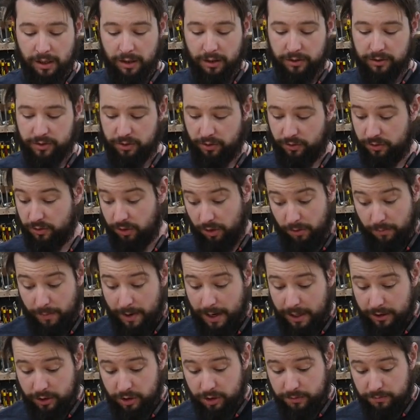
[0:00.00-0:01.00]
so it's going to
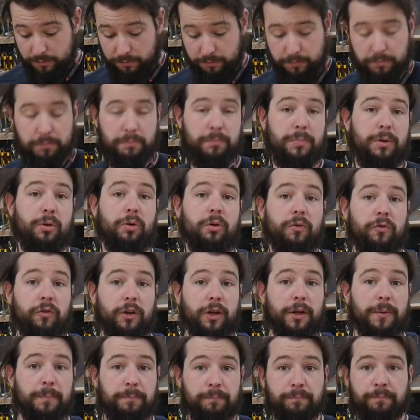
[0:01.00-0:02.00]
match
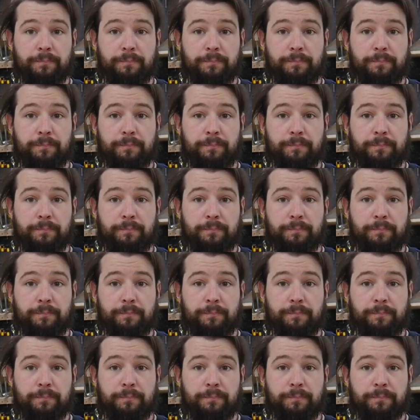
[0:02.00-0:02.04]
beautifully.